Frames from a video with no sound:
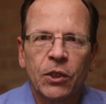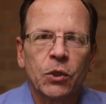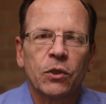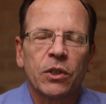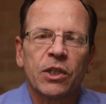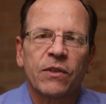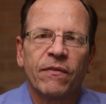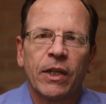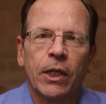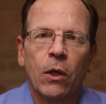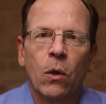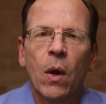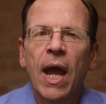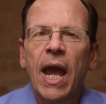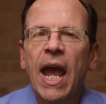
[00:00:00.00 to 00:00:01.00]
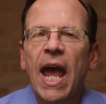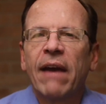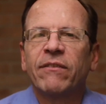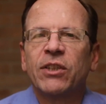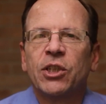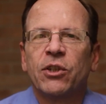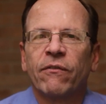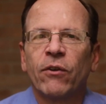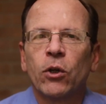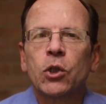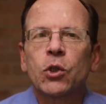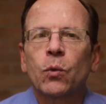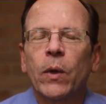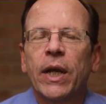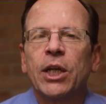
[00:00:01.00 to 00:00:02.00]
featured in this video have a
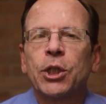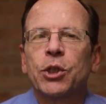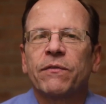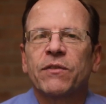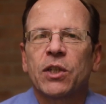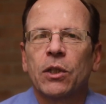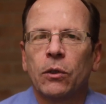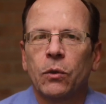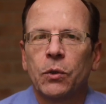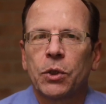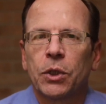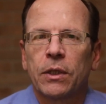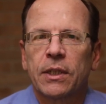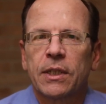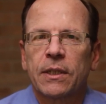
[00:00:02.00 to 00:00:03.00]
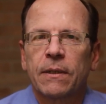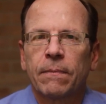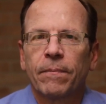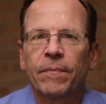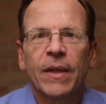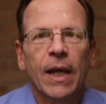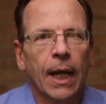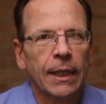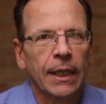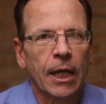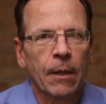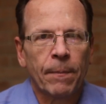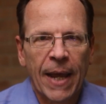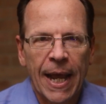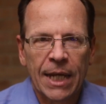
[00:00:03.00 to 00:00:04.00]
diverse range of solutions,
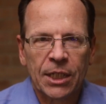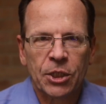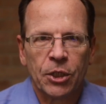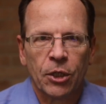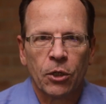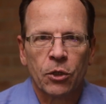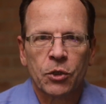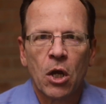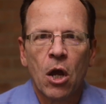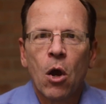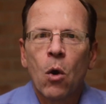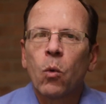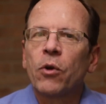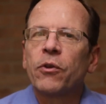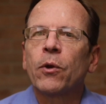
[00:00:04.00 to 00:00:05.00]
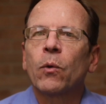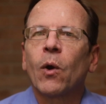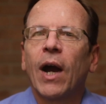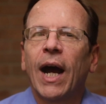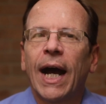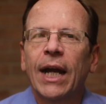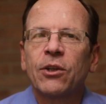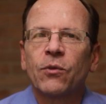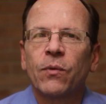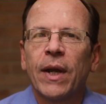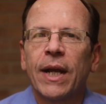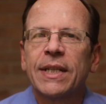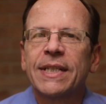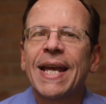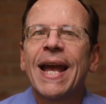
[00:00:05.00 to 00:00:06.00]
unlike past years where there were hot
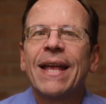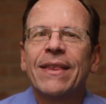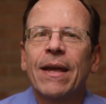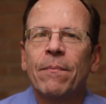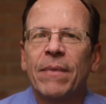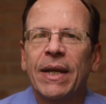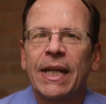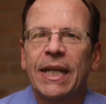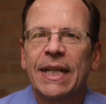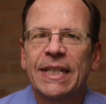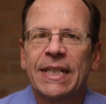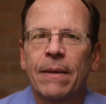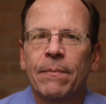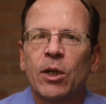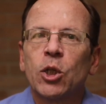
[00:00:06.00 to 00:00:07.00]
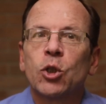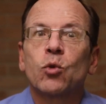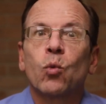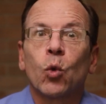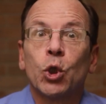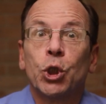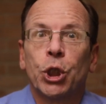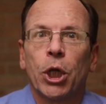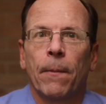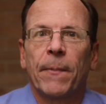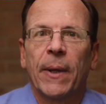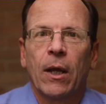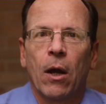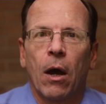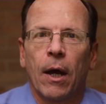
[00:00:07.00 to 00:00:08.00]
trends that many exhibitors were
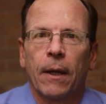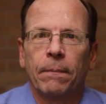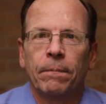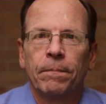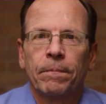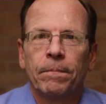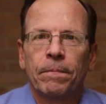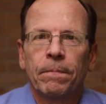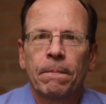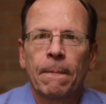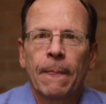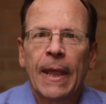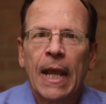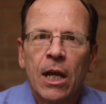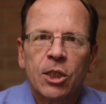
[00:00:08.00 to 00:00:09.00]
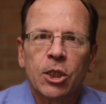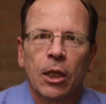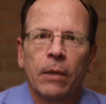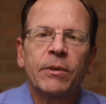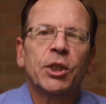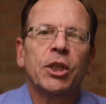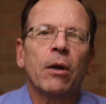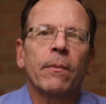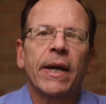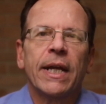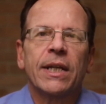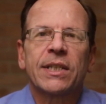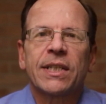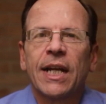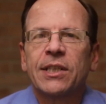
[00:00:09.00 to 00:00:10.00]
jumping on. So let me share my
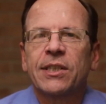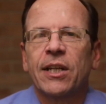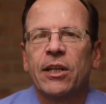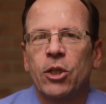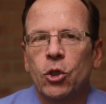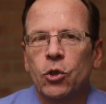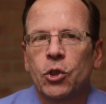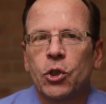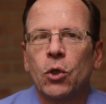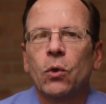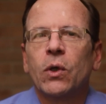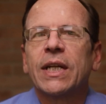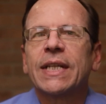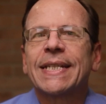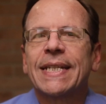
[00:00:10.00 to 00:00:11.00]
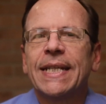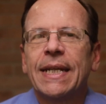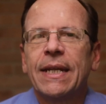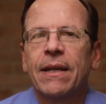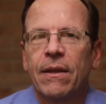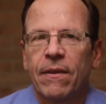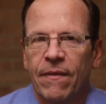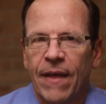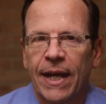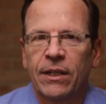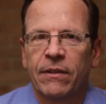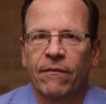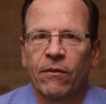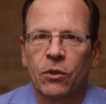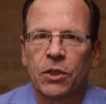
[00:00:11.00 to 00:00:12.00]
insights so that you too can see
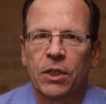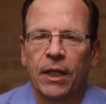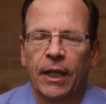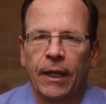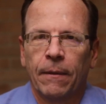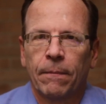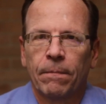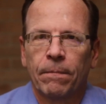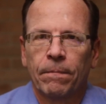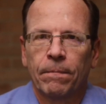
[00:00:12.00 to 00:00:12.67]
that diversity.